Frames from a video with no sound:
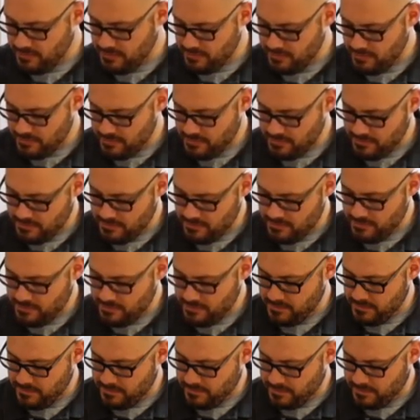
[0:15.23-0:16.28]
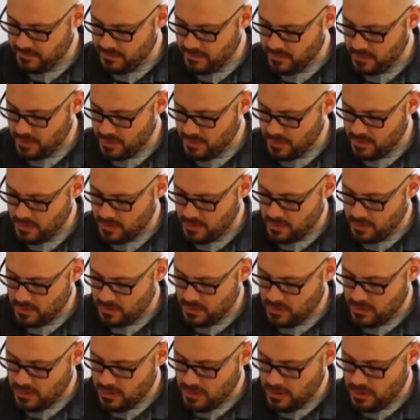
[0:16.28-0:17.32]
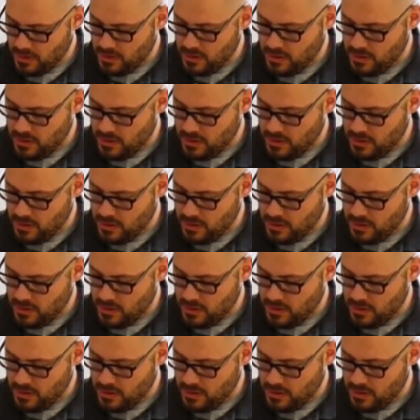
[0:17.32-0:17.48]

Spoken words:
(no one is talking)